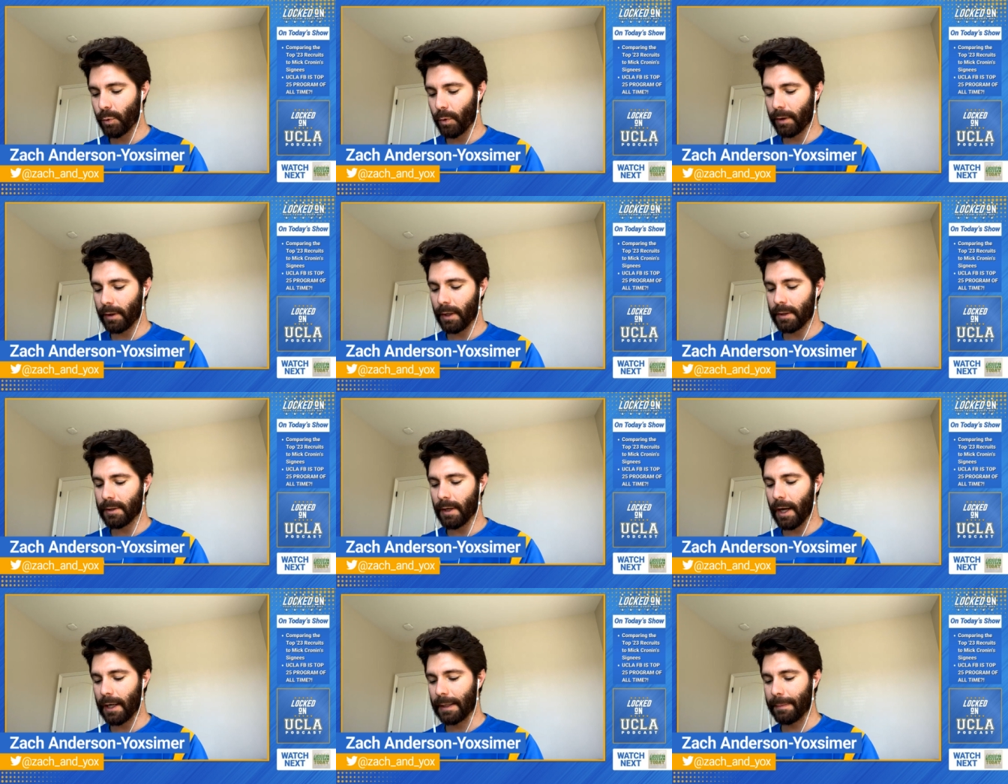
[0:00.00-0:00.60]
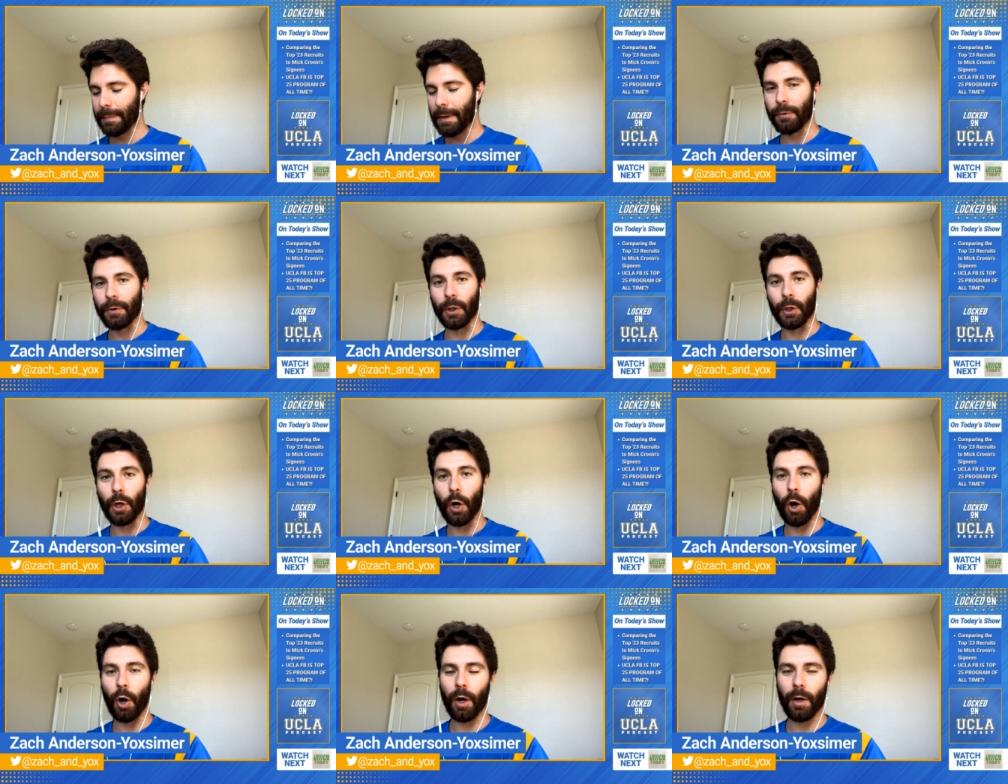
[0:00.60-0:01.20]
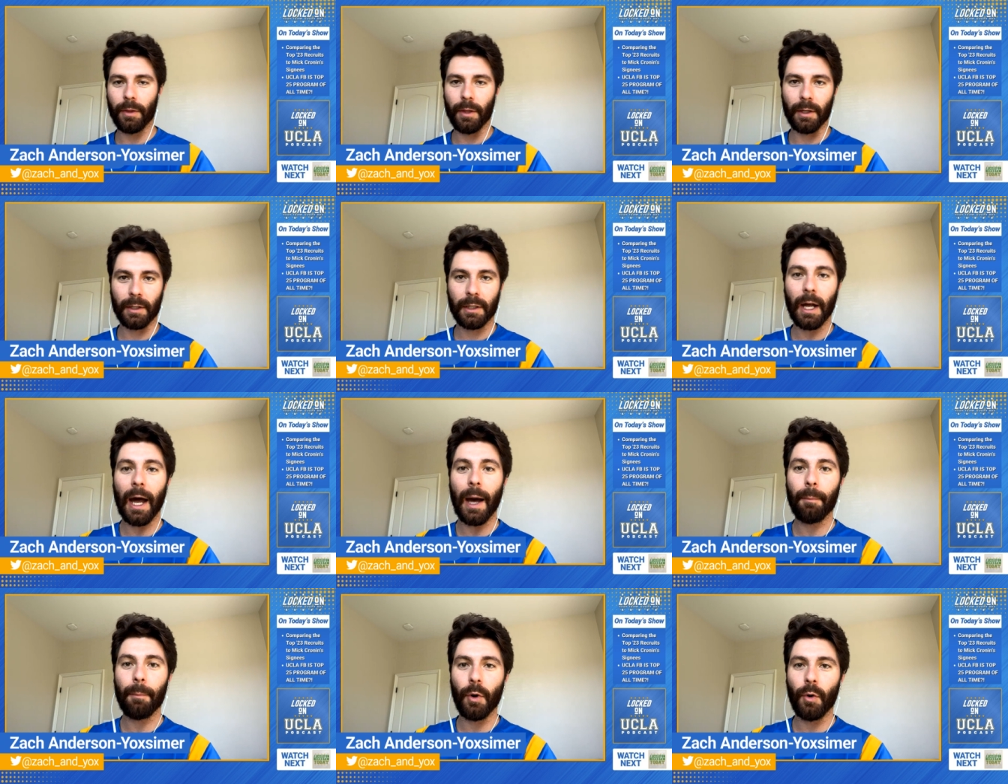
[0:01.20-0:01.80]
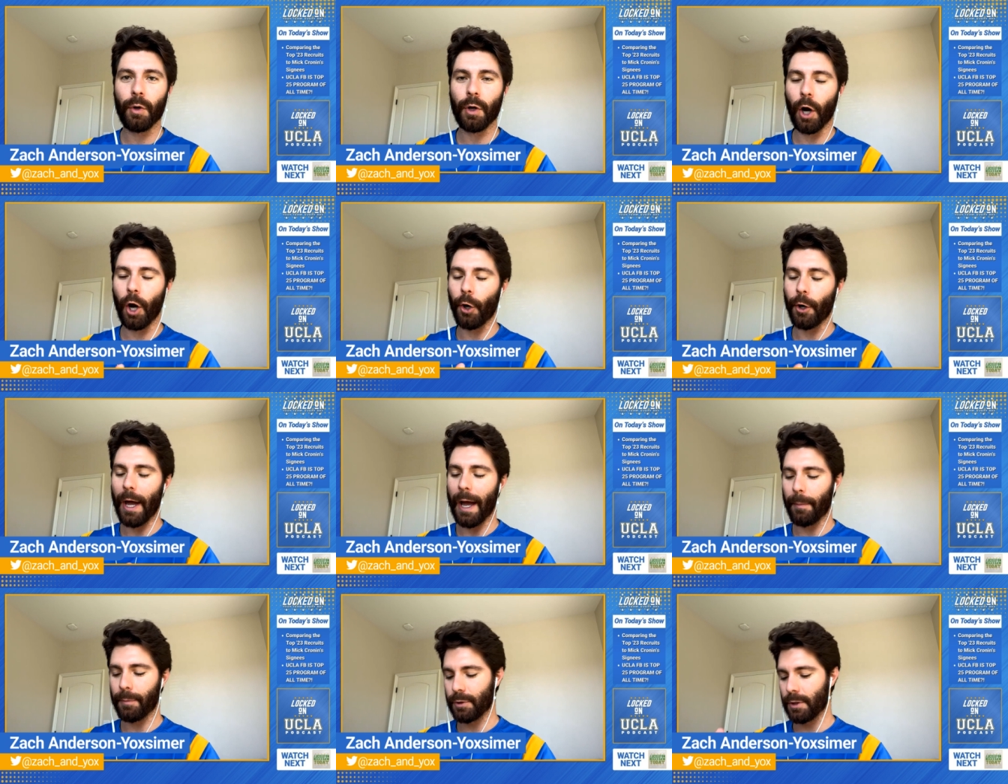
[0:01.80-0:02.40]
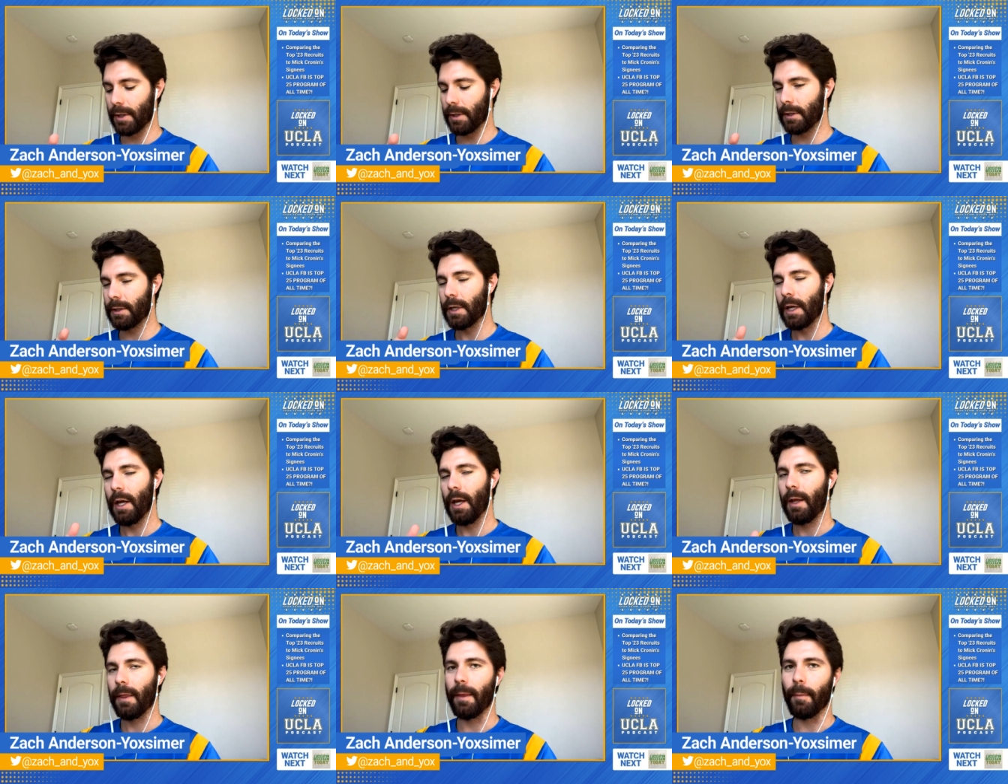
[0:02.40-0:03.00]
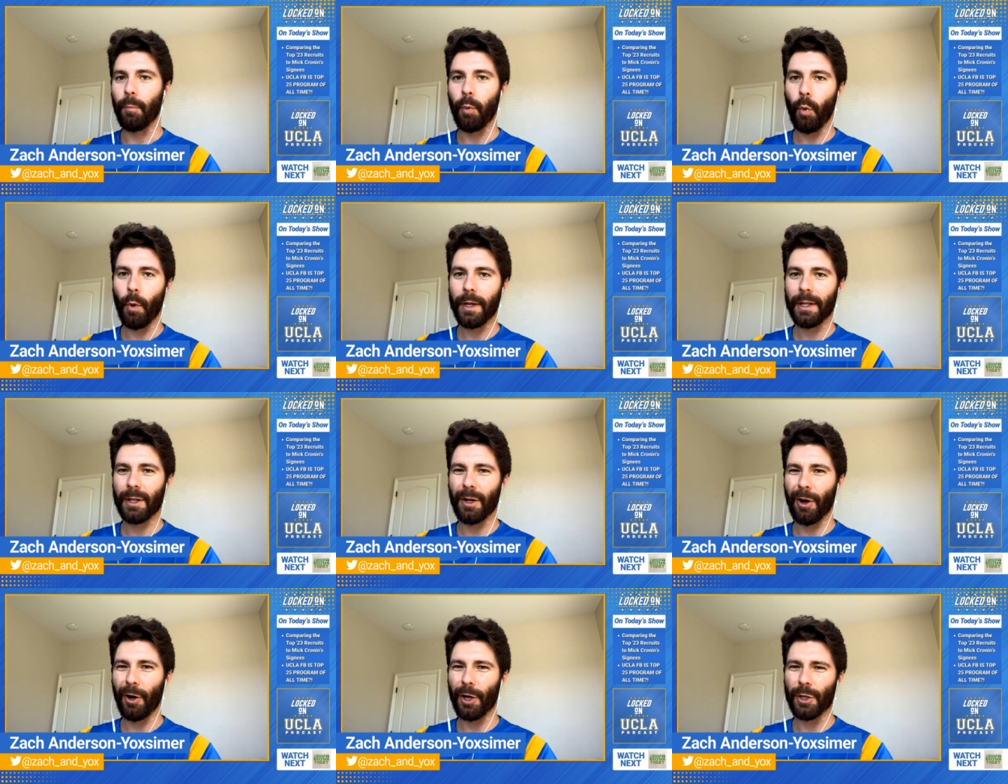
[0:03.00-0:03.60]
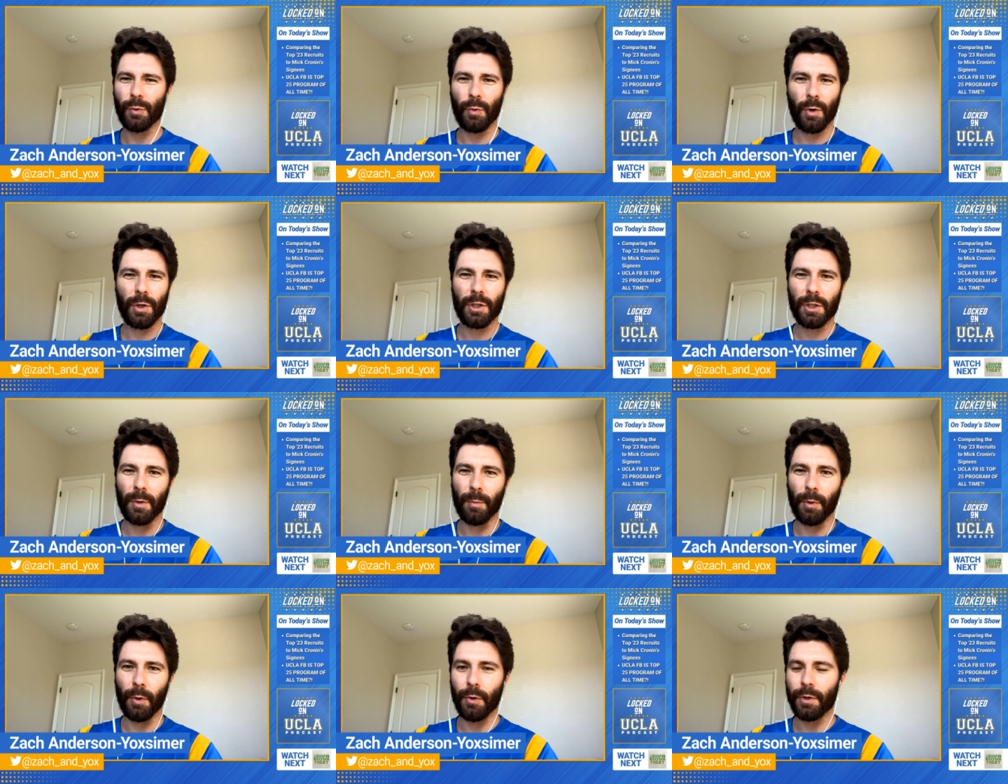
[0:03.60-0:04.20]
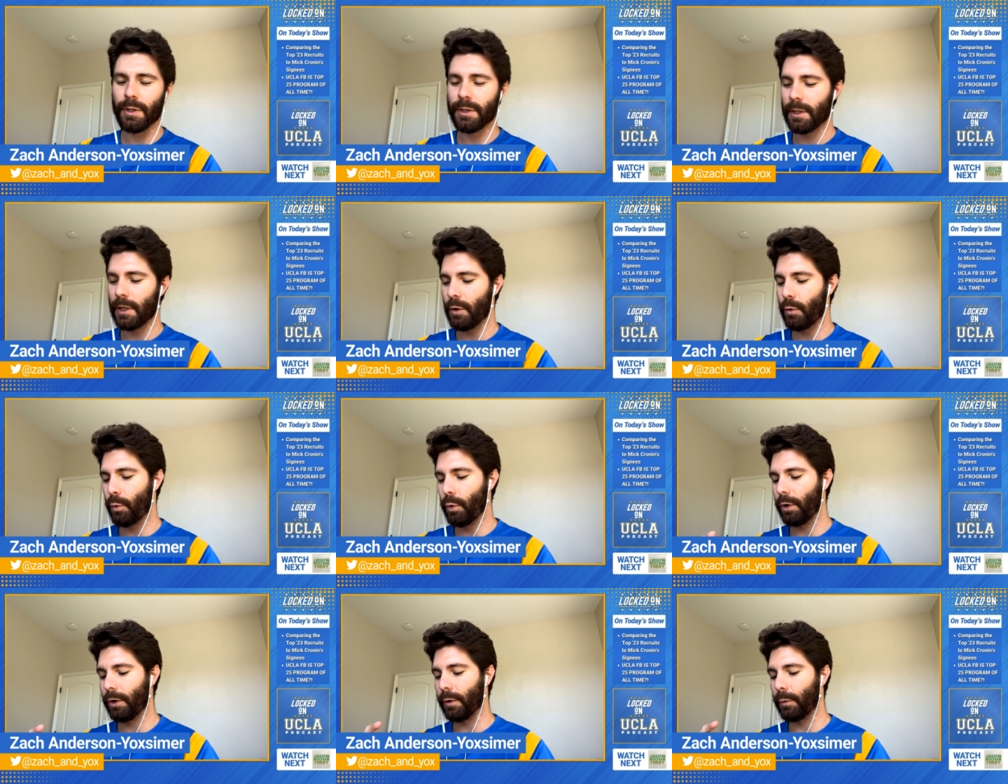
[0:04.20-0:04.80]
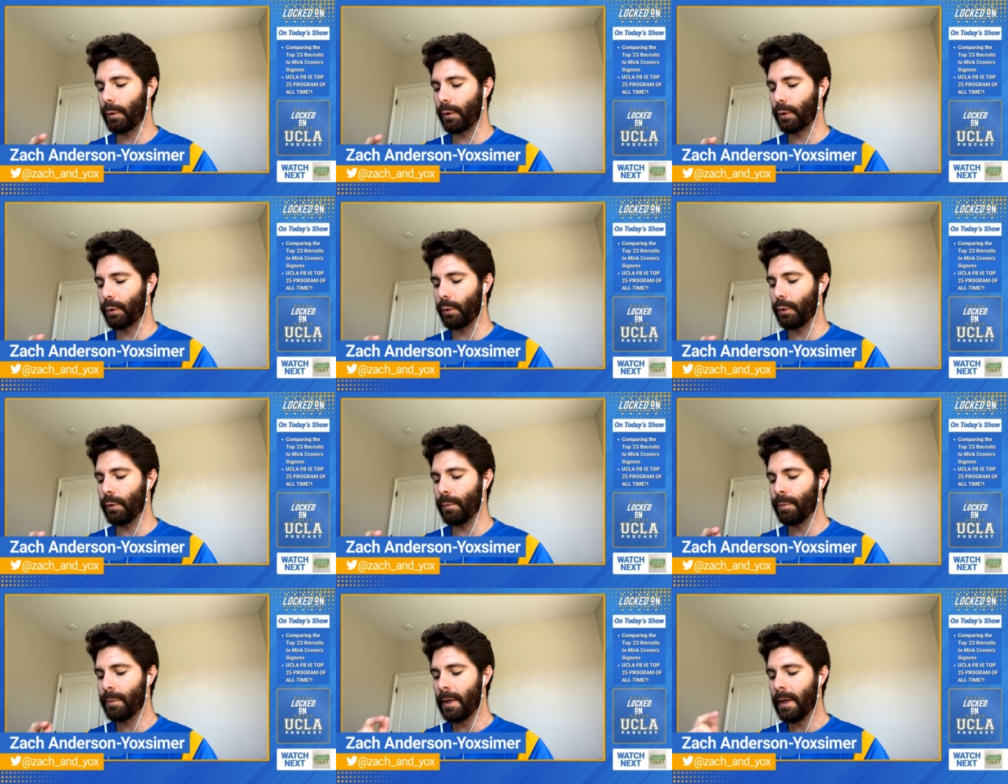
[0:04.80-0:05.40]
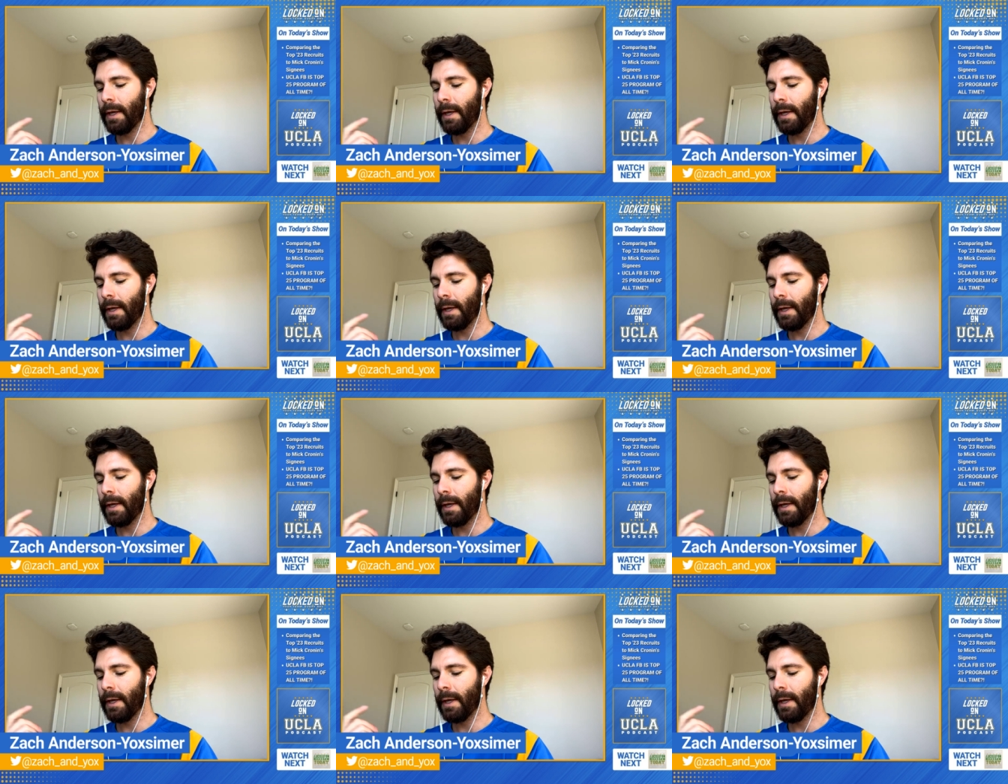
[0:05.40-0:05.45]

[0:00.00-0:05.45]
we're going to talk about the guard, the combo guard options, the point guards, which the Bruins didn't really recruit,